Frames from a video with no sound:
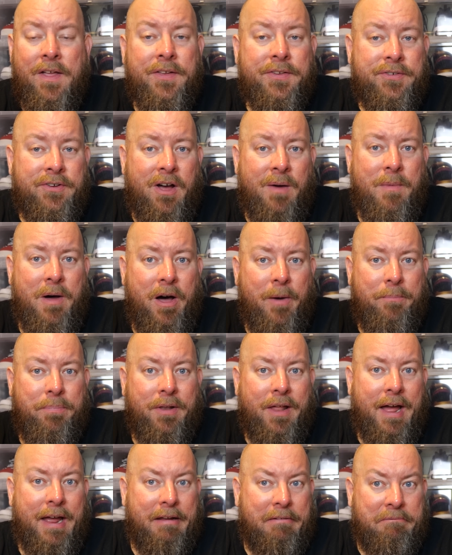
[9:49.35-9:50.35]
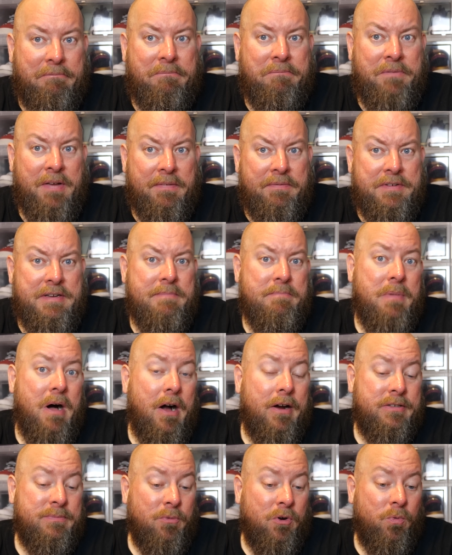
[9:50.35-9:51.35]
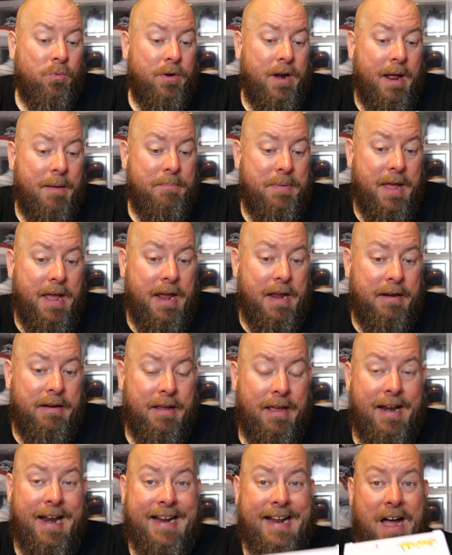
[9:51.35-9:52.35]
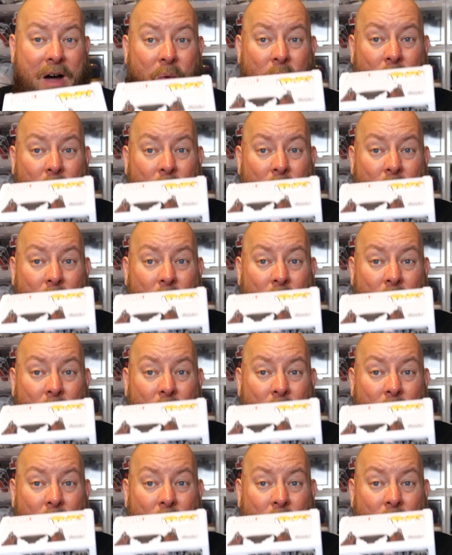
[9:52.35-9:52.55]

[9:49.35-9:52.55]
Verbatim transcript: So I'm up like 50 bucks more than what I paid. And I got